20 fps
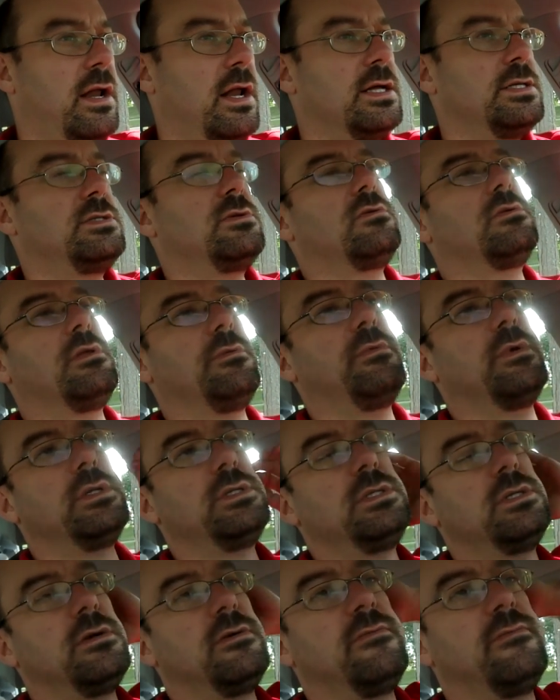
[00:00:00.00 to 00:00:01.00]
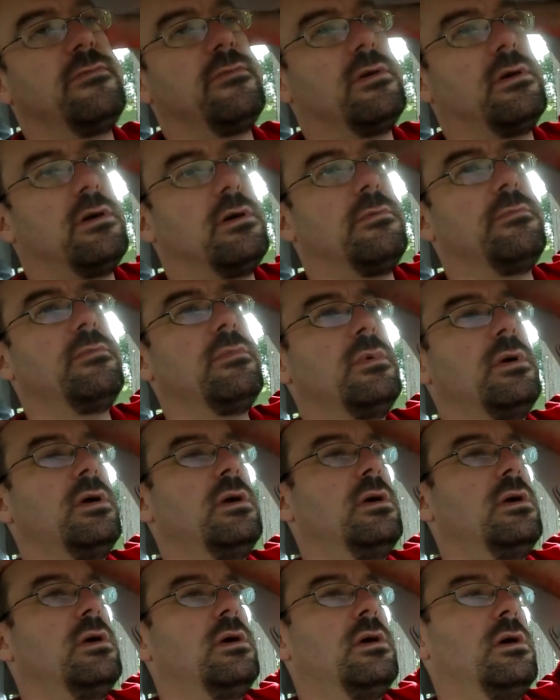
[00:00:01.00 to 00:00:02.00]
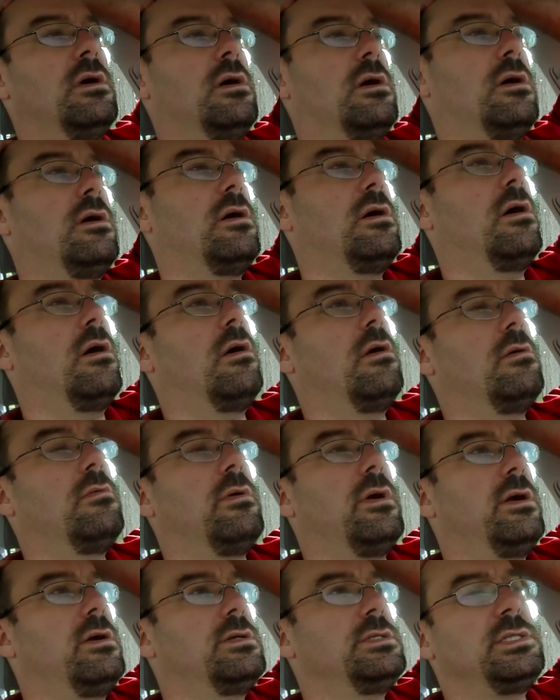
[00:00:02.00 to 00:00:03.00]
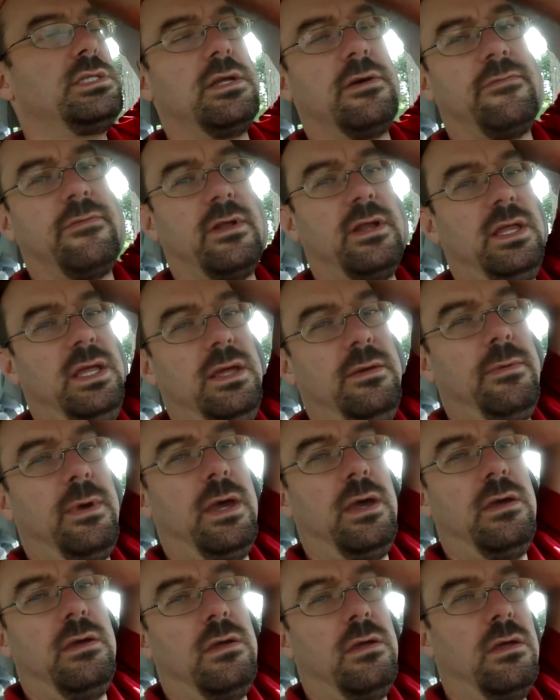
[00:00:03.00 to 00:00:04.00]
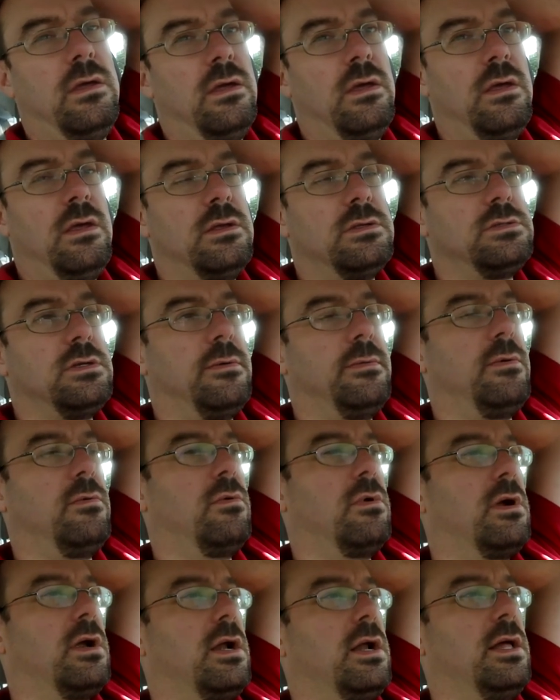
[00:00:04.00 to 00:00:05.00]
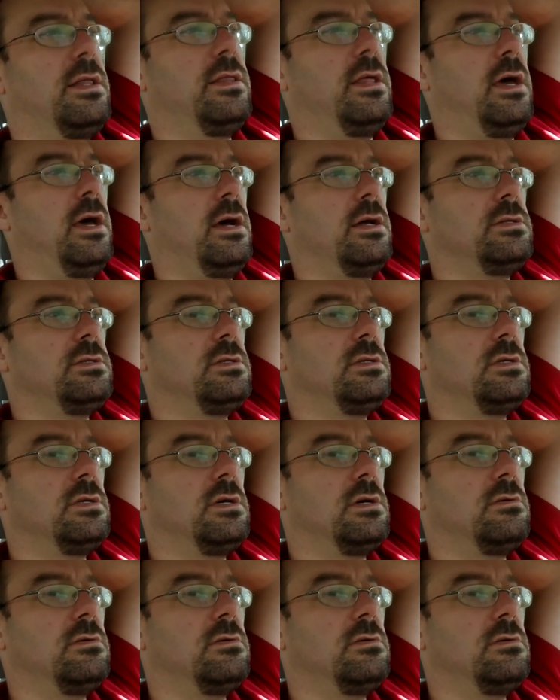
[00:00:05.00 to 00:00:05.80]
I sold a bunch of um, uh, hardware and stuff on eBay. So I've been working on that.